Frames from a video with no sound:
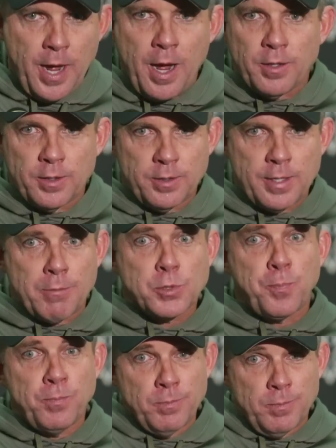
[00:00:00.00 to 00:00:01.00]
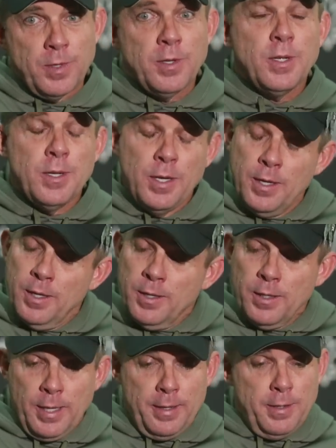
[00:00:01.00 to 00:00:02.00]
Yeah, that was called.
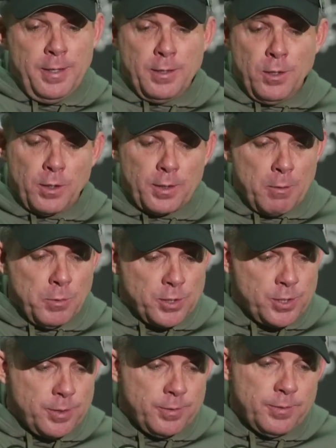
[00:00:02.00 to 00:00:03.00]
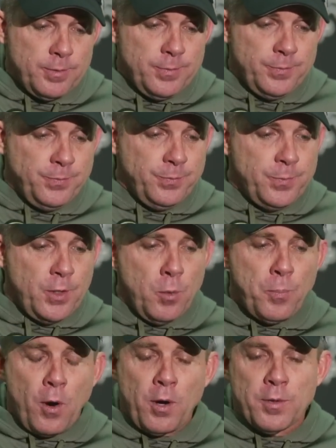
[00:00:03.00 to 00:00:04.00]
And look, that was, you
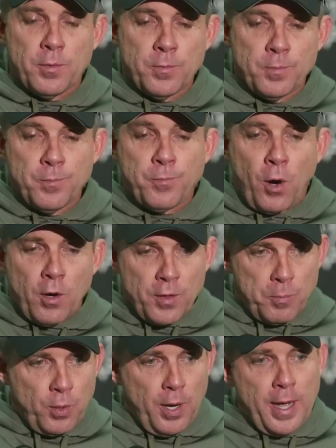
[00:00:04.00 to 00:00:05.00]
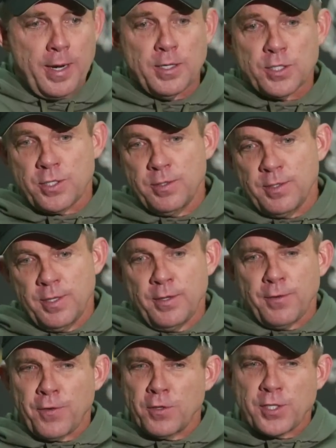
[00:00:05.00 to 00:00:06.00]
know, part of the plan is
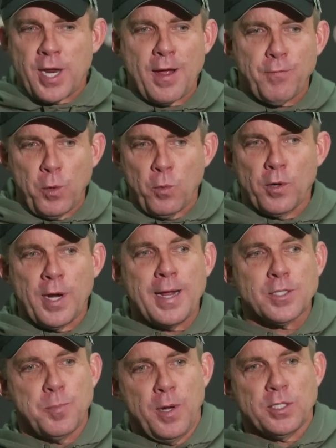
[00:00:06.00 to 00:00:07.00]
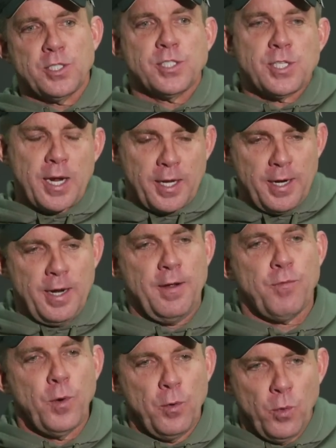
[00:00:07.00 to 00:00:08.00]
in the first half we weren't as much. The second
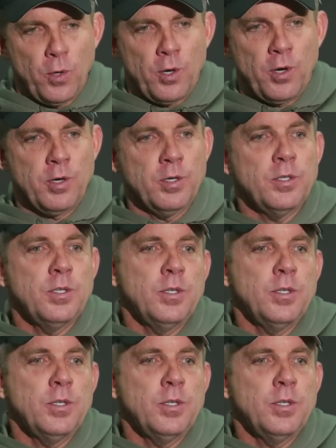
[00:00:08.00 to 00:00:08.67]
half we were.